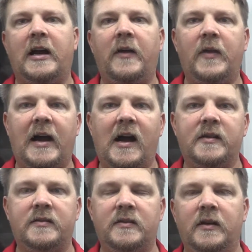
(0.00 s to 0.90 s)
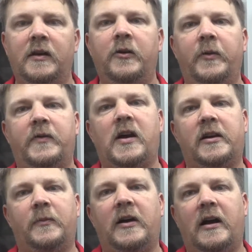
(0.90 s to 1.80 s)
on the Haas, We've
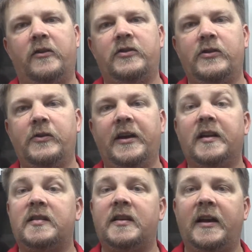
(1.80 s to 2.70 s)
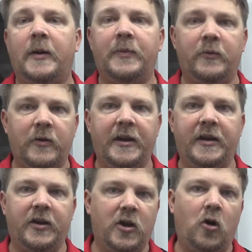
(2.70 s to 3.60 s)
talked about how to get it set up and ready
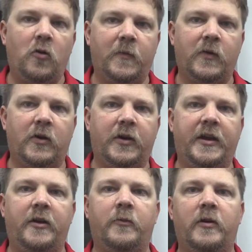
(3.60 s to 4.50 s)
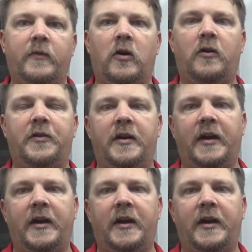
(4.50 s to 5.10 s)
to go for getting rid of all the